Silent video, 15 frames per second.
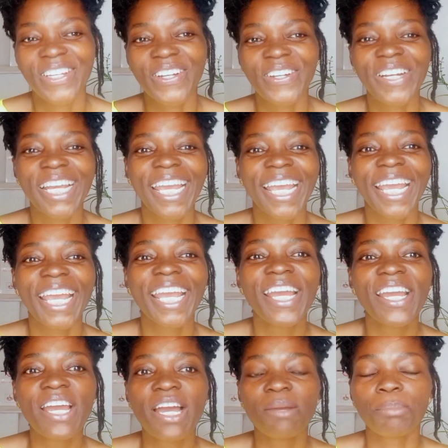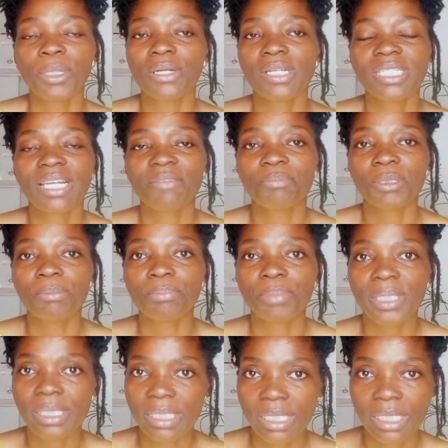okay, because I've been
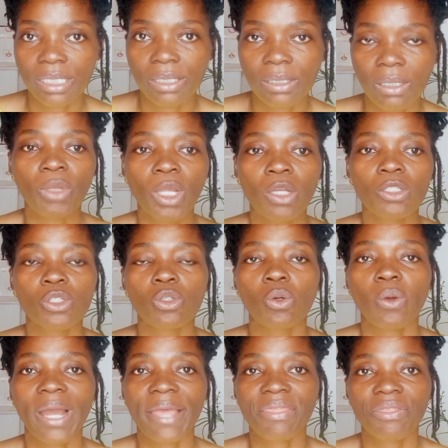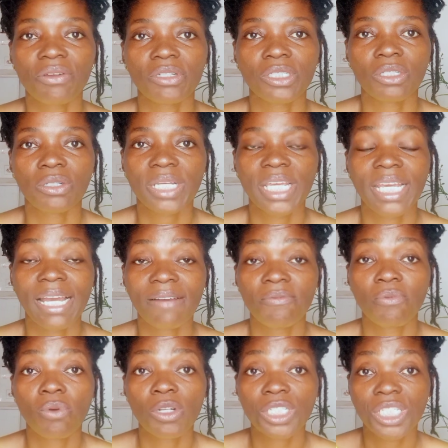busy. So I thought, okay,
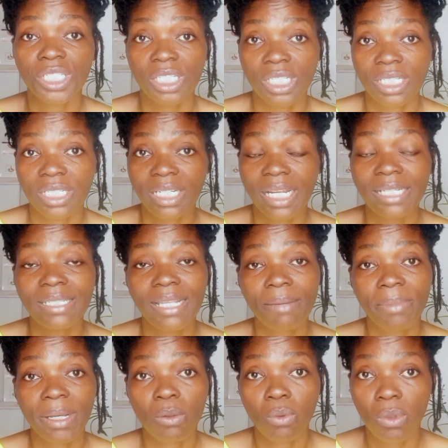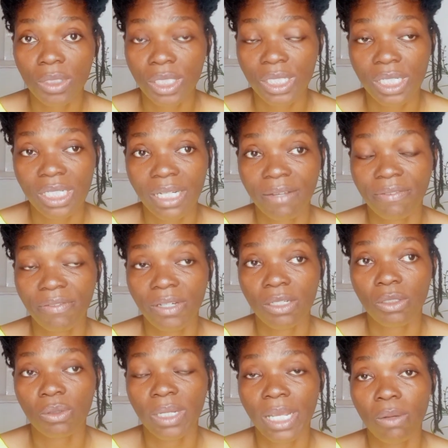I've washed it. The last time I washed it, I
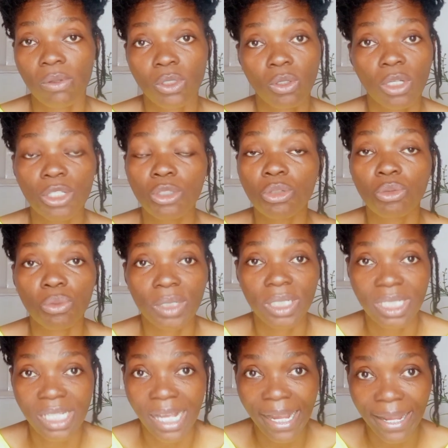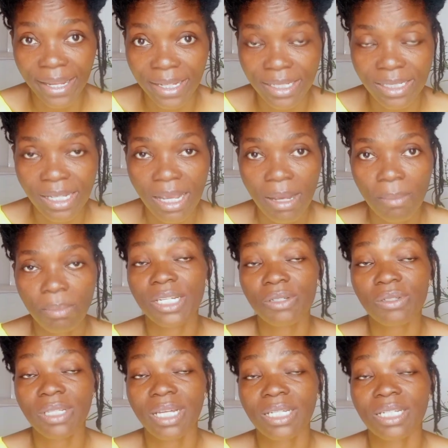felt okay, I was going to retie it. I
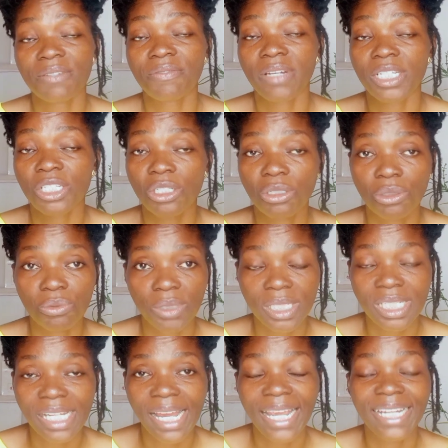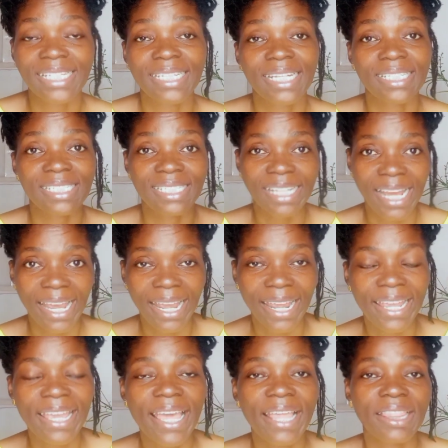knew that if I should retie then
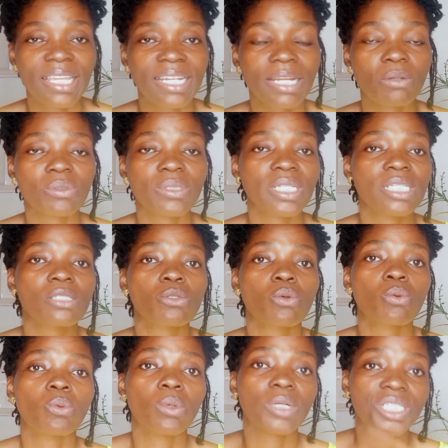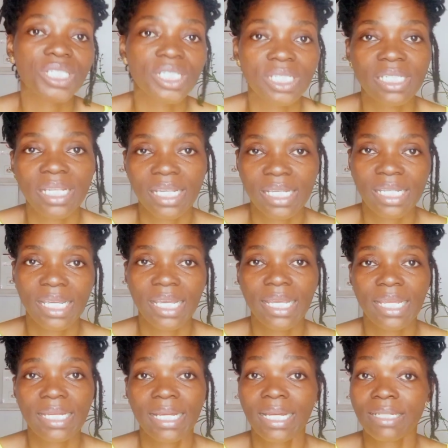dye, then I would need to wash it
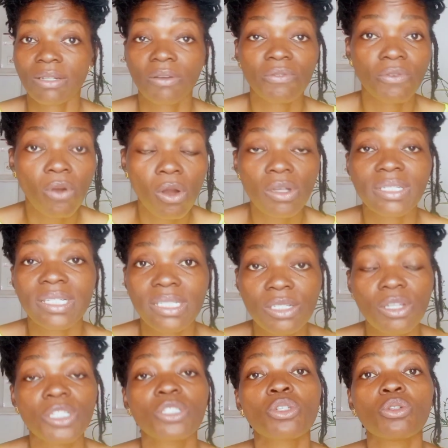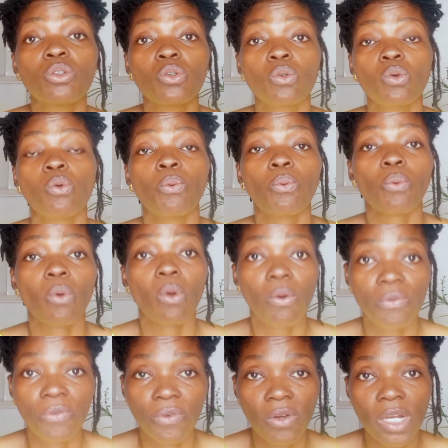again, and of course it's going to look
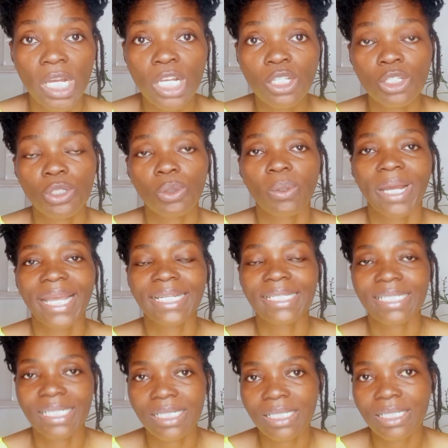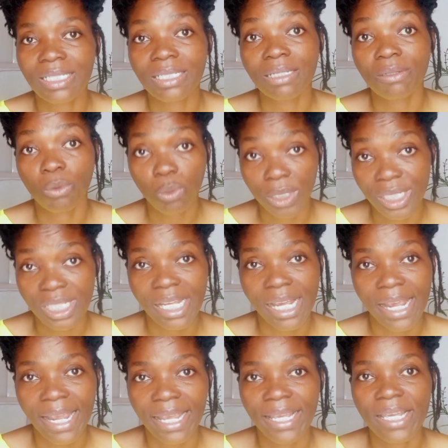rough. So I didn't
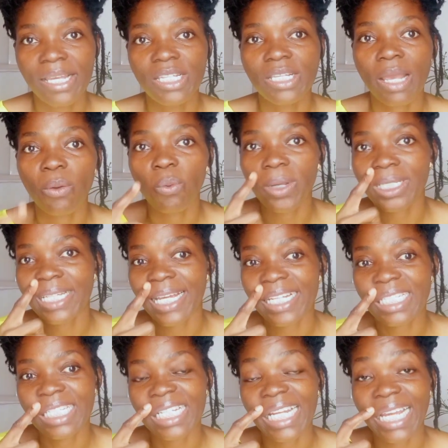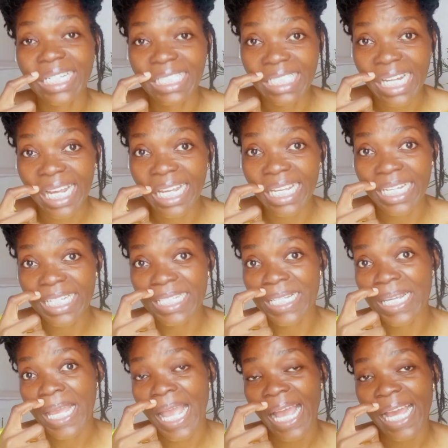retie. I waited till I dye
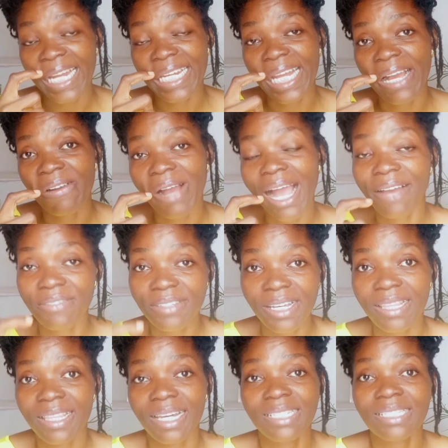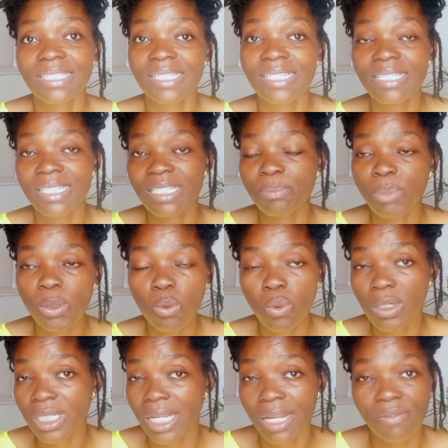it, and now after that, since it's been
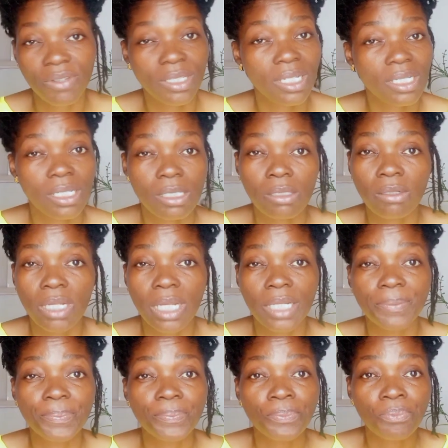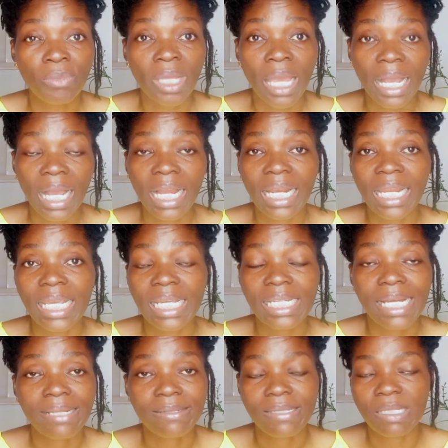washed and everything is looking clean
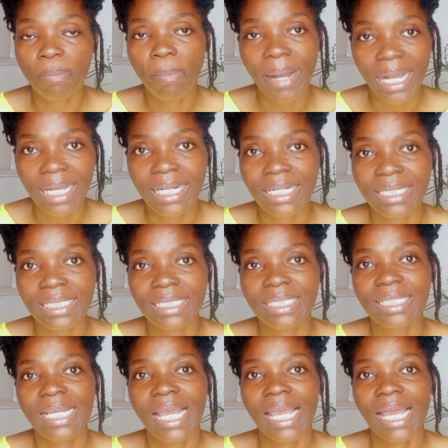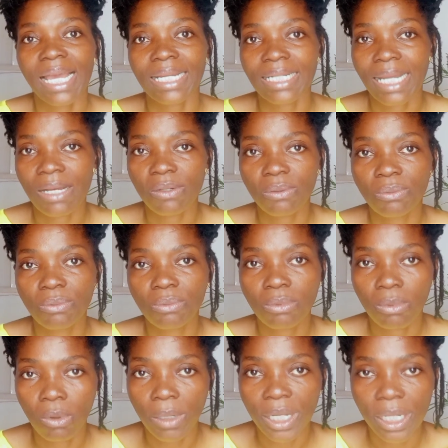and sparkling, and now
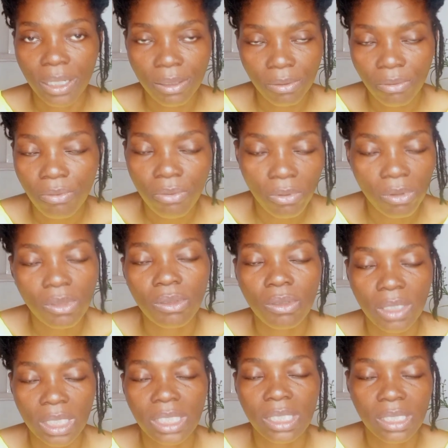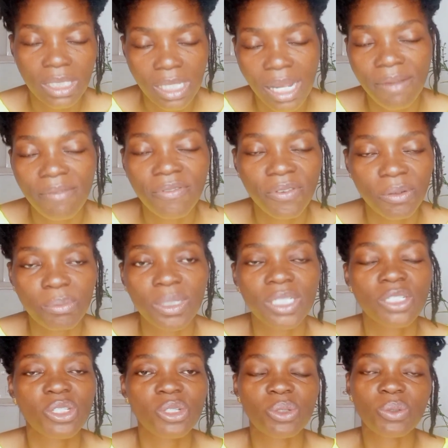thought okay, it is time for me
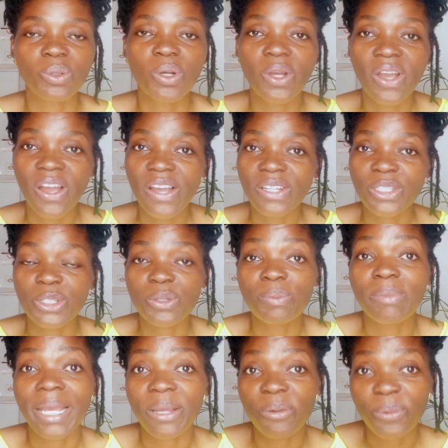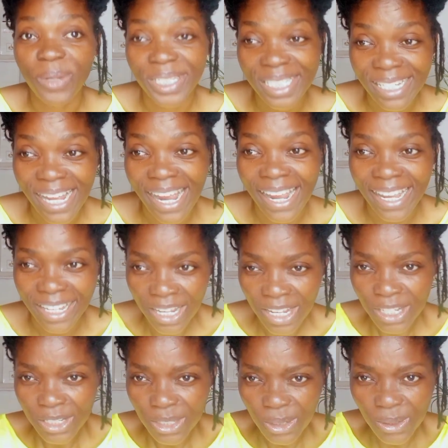to do my retie.
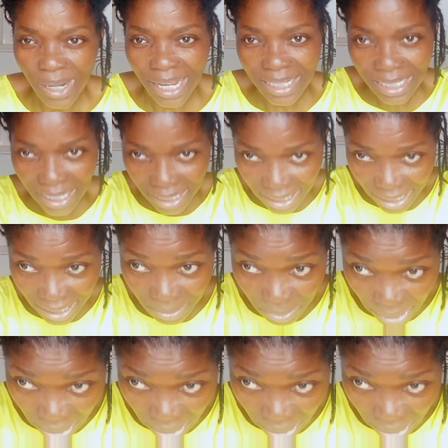So I started